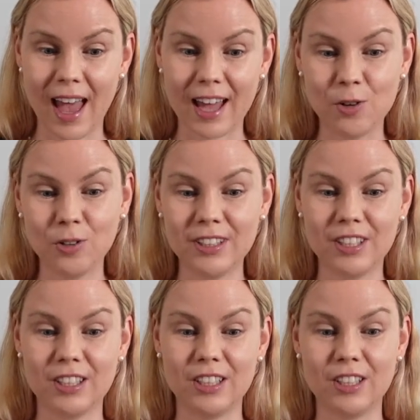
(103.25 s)
According
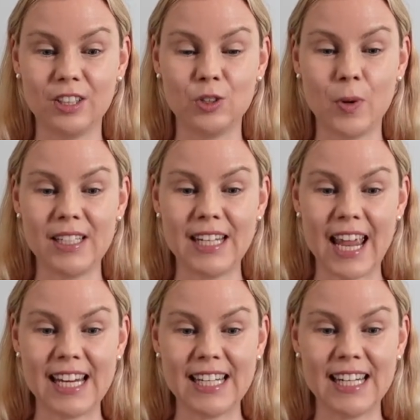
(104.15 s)
to the
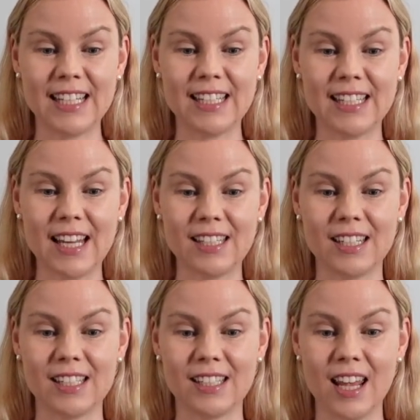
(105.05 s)
2018
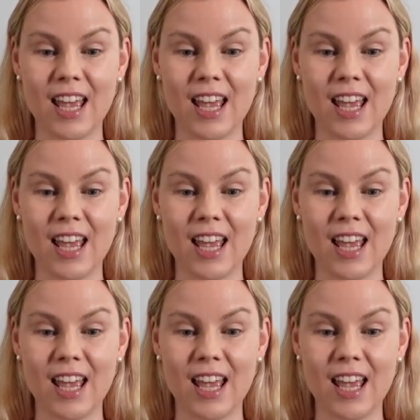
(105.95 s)
census,